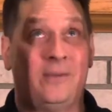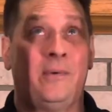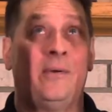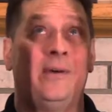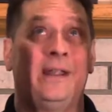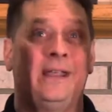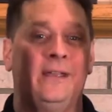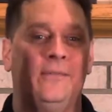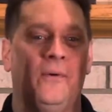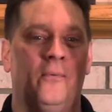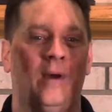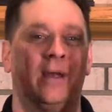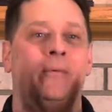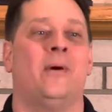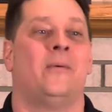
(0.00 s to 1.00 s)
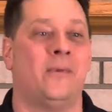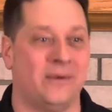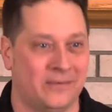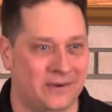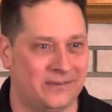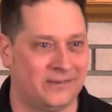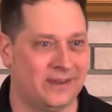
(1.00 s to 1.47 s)
We want to give away what we
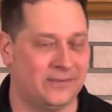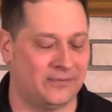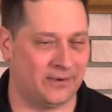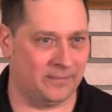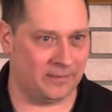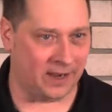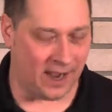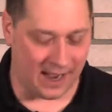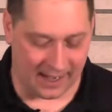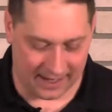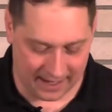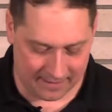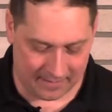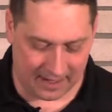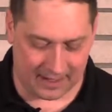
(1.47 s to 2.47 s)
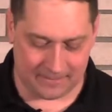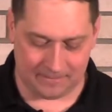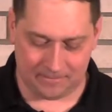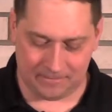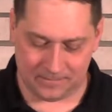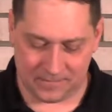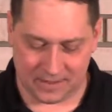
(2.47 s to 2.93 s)
receive from God. Amen.
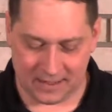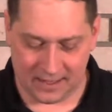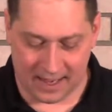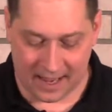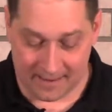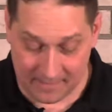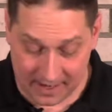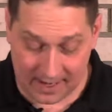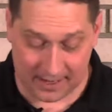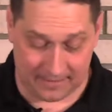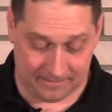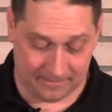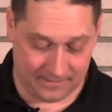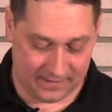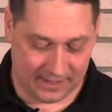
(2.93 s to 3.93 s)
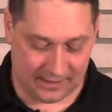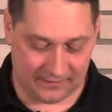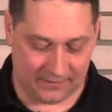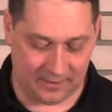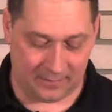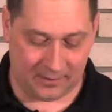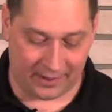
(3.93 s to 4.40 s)
Amen. That's
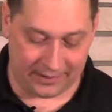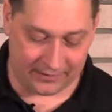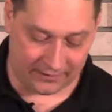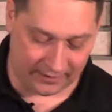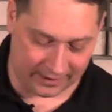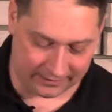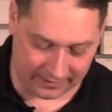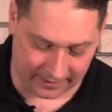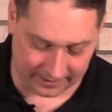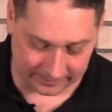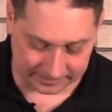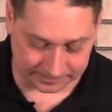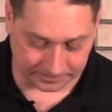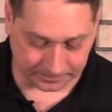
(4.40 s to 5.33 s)
good preaching right there.